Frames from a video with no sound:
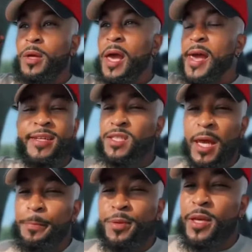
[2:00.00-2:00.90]
is
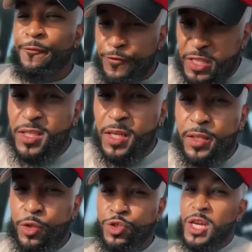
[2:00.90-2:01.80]
simply visiting your
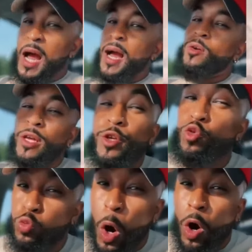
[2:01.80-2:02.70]
child, and you
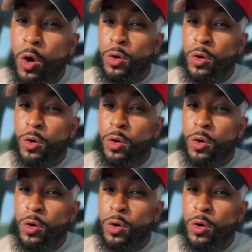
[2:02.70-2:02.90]
wrong.